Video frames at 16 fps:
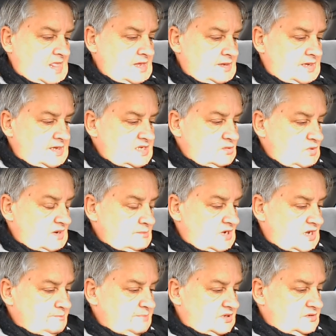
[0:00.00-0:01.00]
that's one of
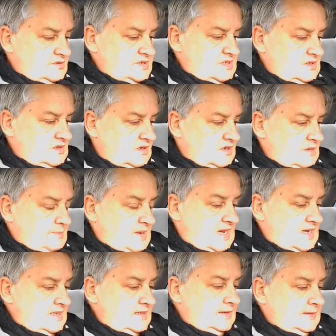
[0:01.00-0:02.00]
my bills I've got to
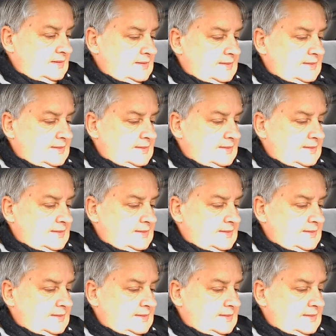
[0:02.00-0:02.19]
pay.